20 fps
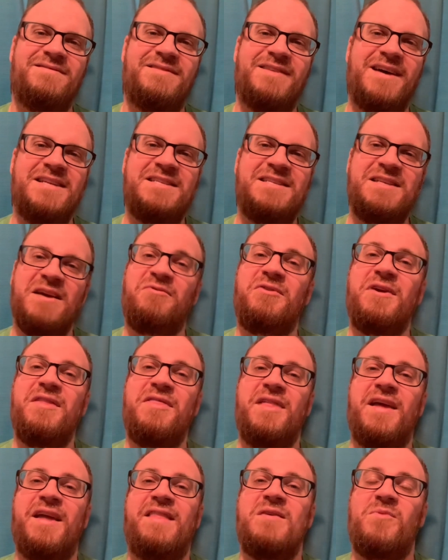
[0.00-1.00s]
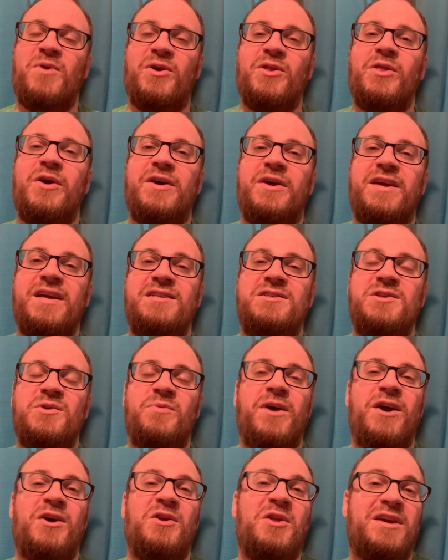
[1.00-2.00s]
a different thing that we're looking to.
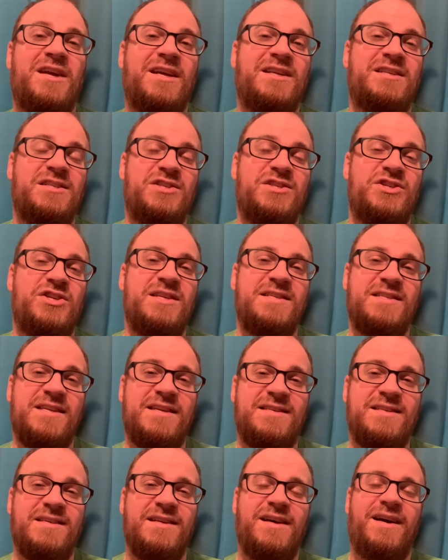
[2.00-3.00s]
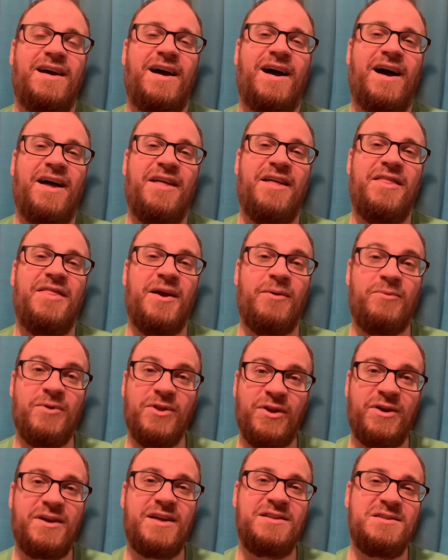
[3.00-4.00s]
We are looking to Jesus. Uh, they were
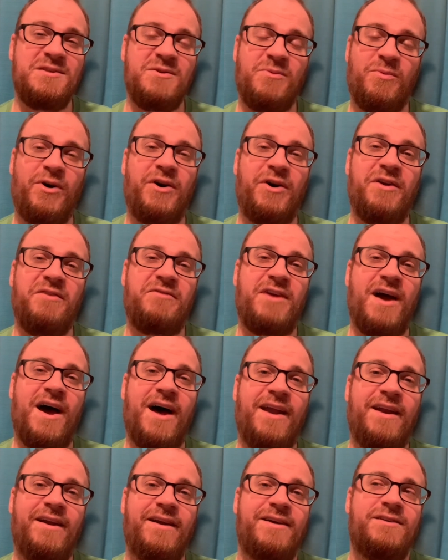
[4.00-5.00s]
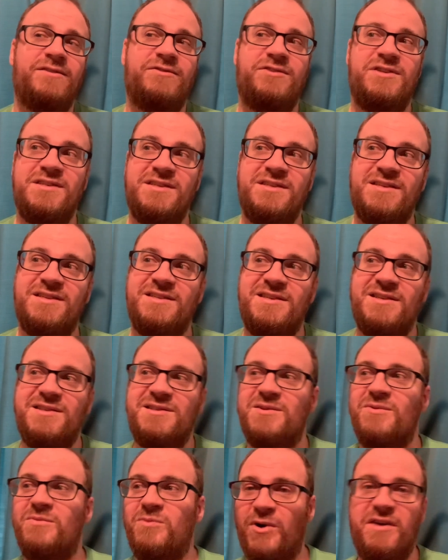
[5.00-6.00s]
looking to the Word of God. Jesus is
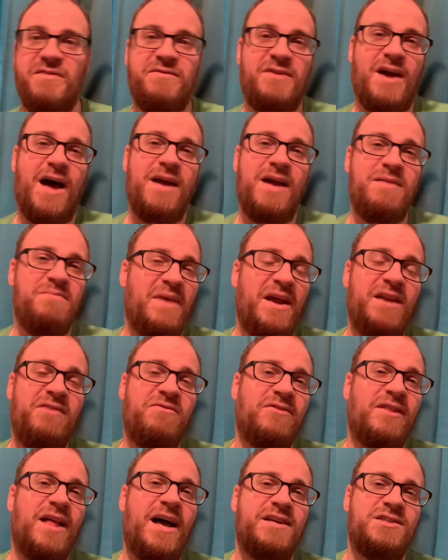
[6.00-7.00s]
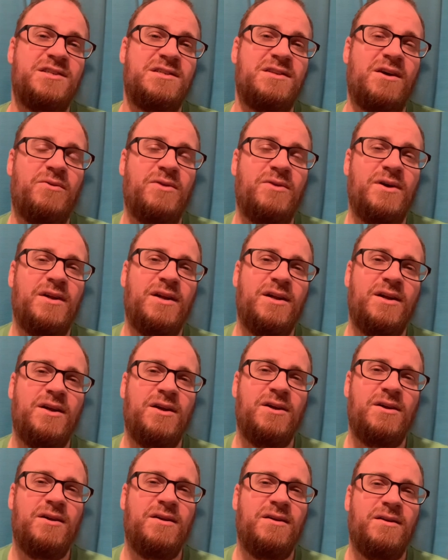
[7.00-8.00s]
the Word of God made flesh. So,
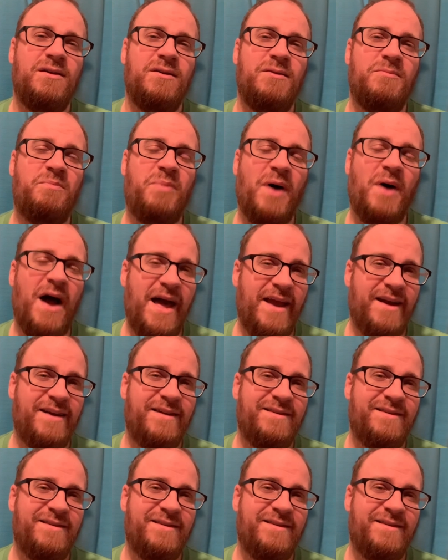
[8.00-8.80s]
but